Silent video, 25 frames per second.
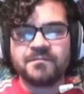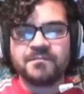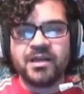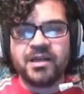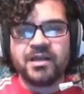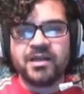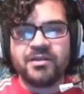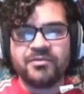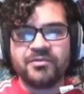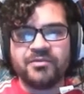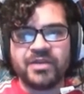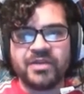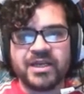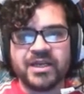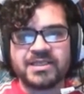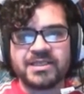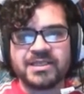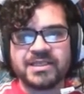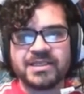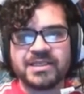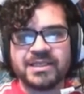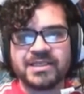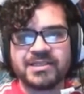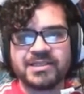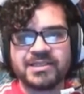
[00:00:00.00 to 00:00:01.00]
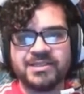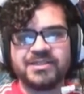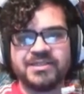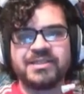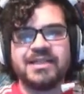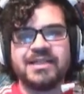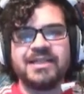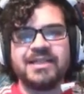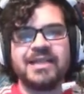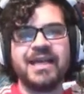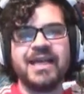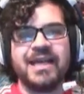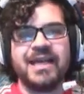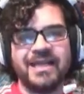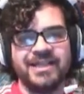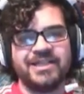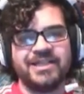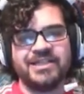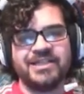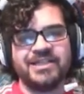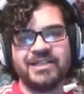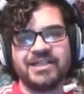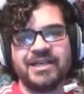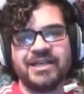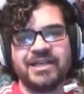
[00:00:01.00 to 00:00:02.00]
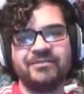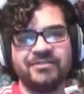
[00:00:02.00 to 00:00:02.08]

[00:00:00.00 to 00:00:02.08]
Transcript: This is going to take ages to get rid